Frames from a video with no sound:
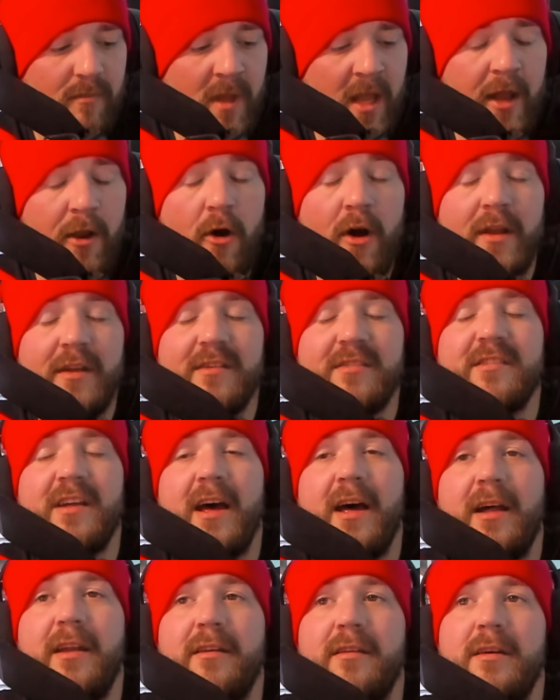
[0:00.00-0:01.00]
And I
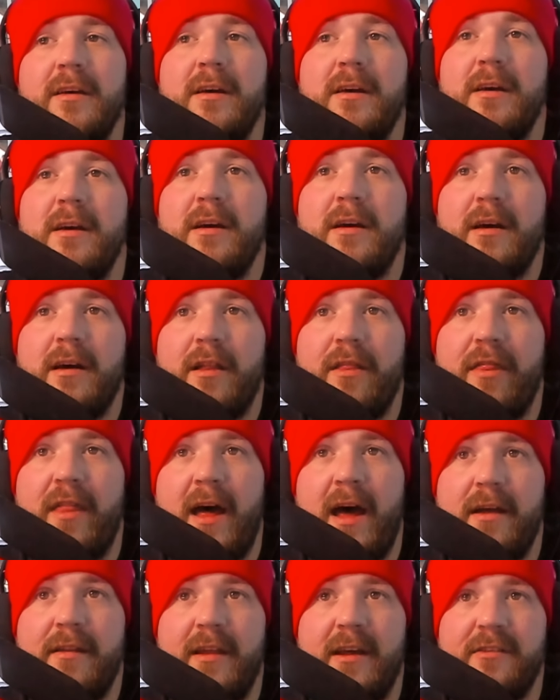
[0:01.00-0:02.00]
understand
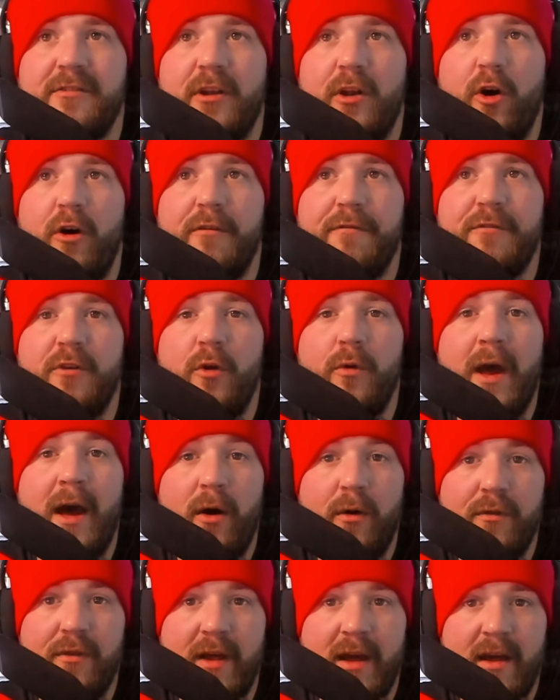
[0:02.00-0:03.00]
that there's a lot of you
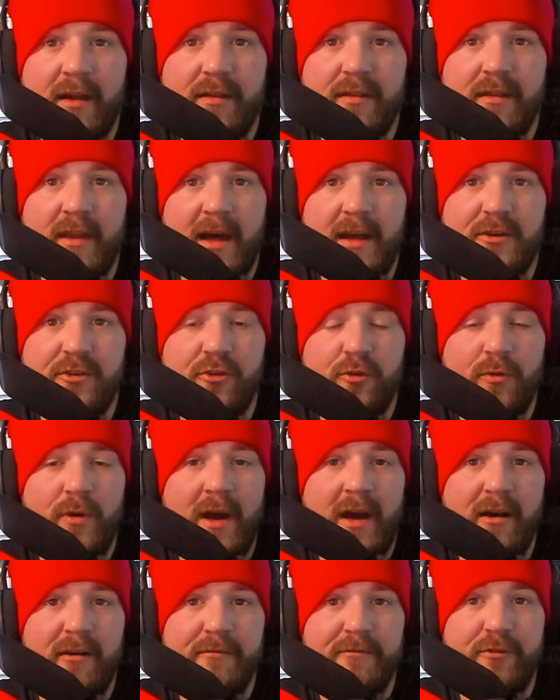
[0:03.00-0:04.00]
out there that do
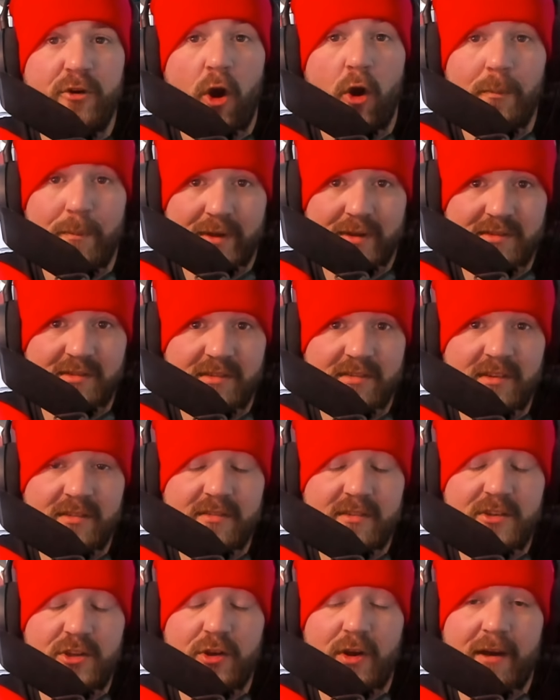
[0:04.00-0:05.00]
have your own
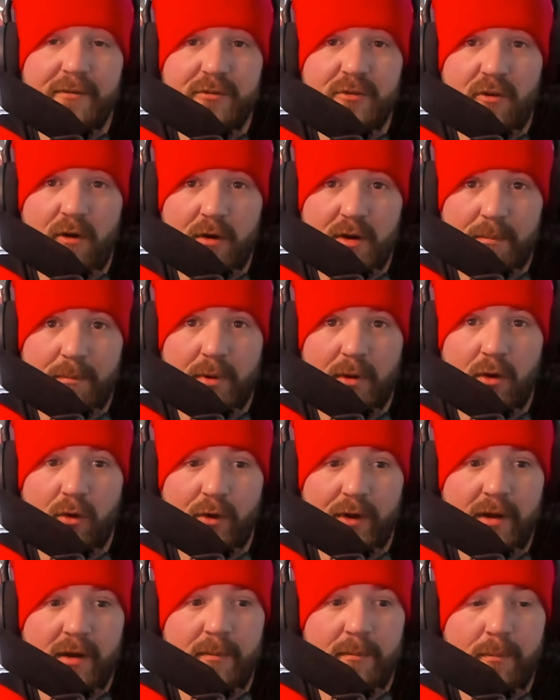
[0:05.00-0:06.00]
businesses, and you have your own
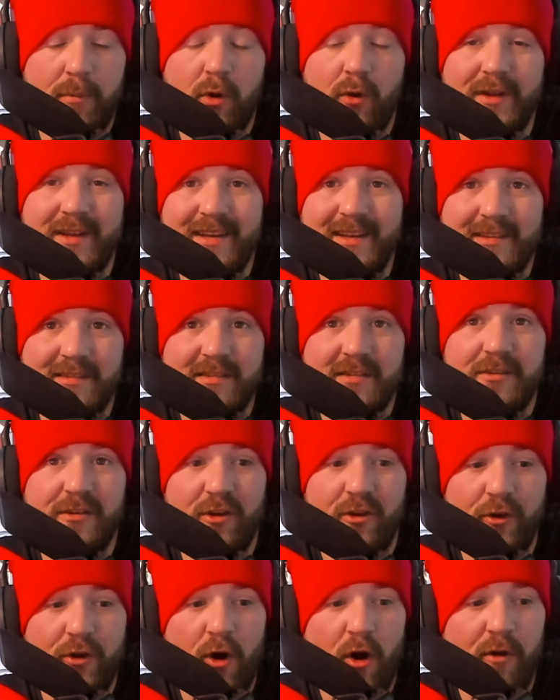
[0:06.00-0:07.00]
employees to
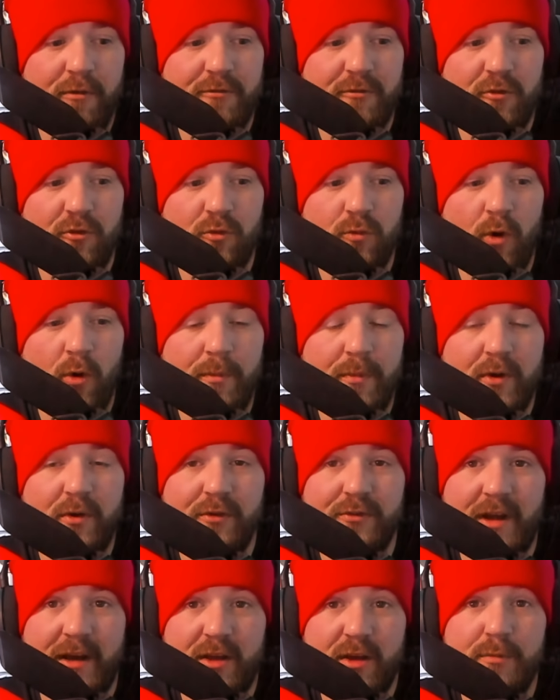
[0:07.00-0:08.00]
look after as well,
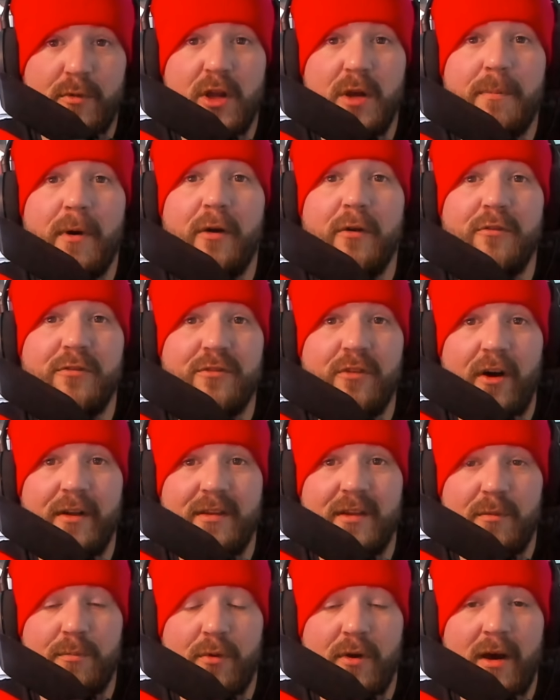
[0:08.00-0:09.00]
because that community post that I
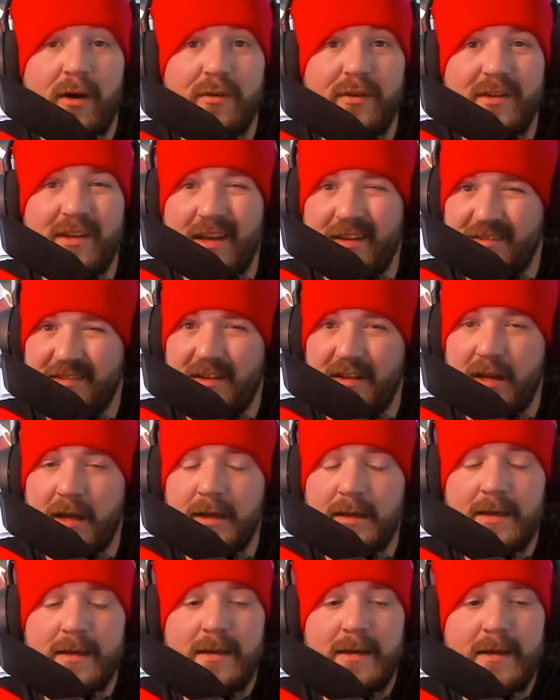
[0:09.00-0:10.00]
did put out yesterday,